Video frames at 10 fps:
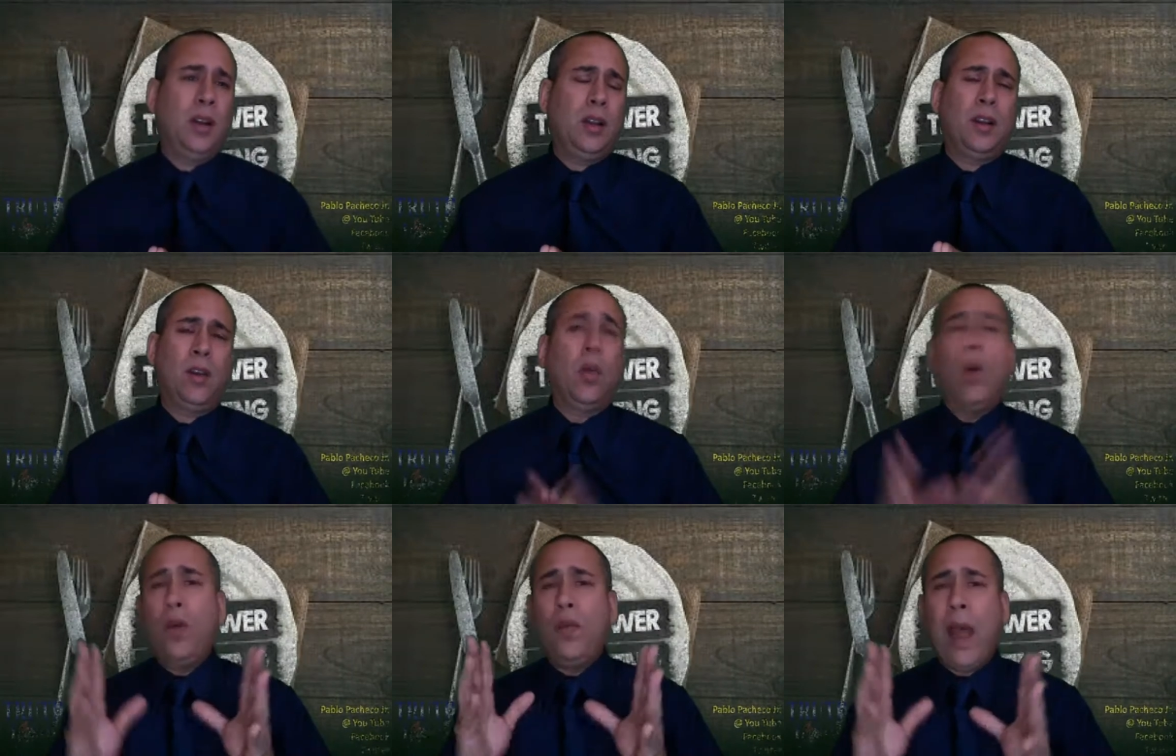you know,
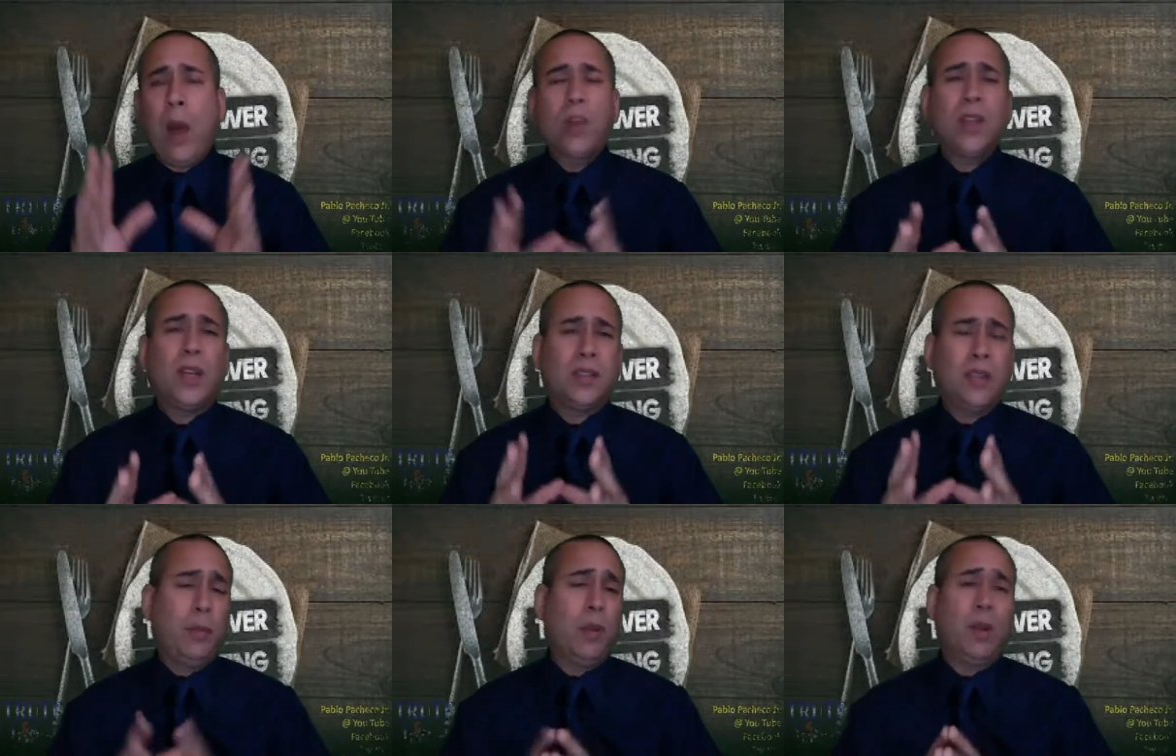that was a
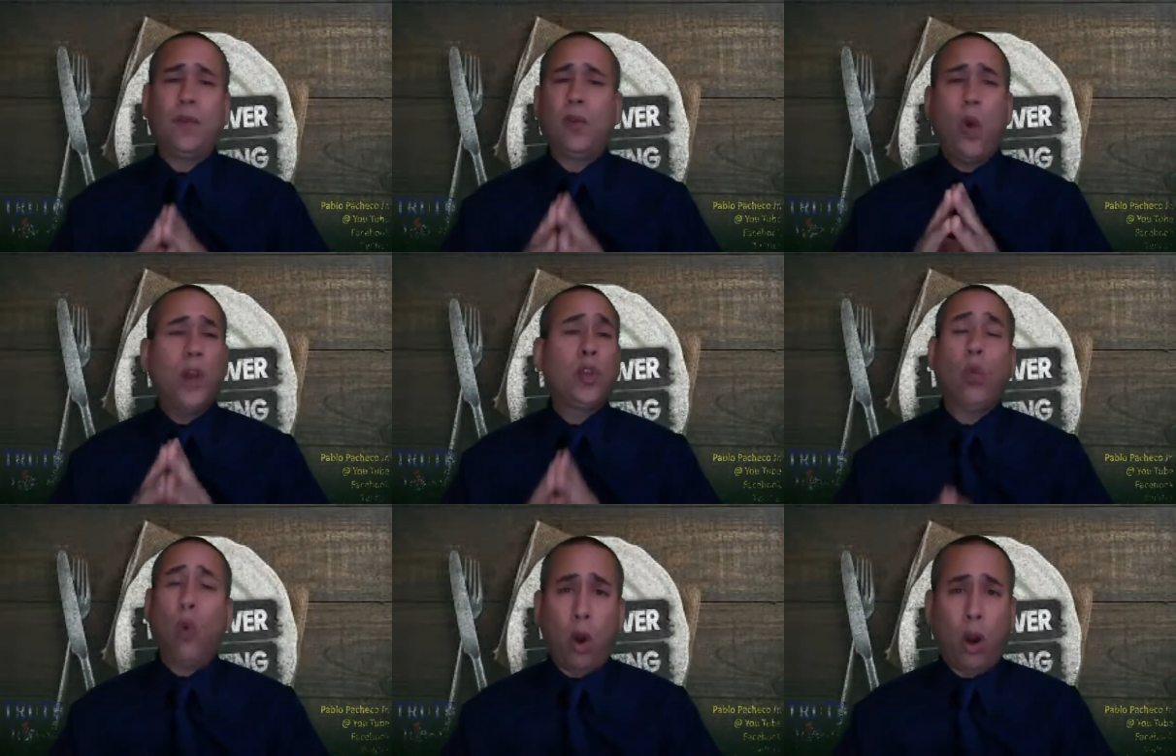symbol of going to
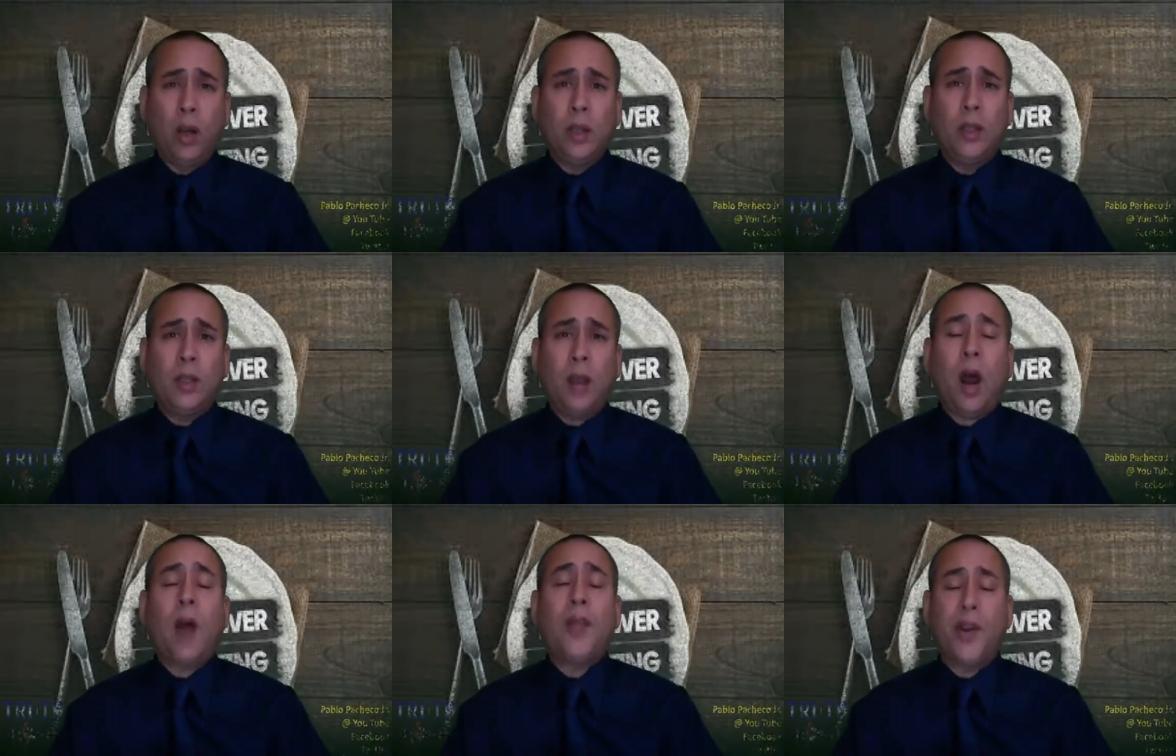war
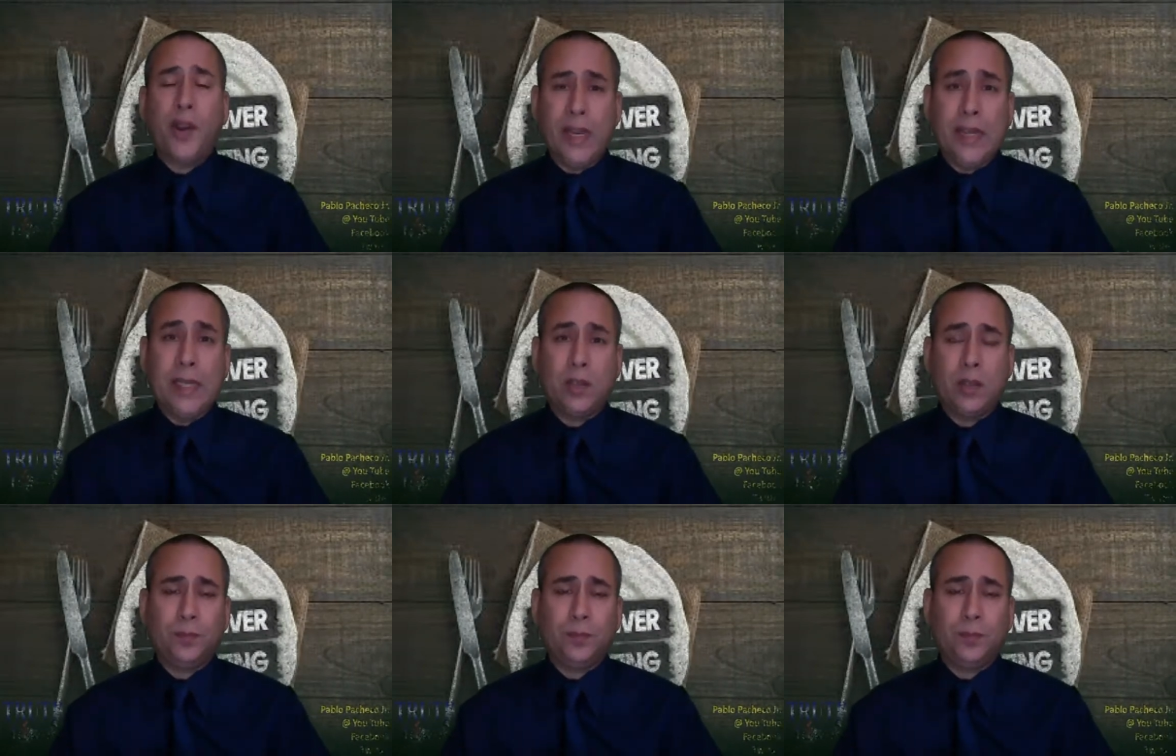on their knees.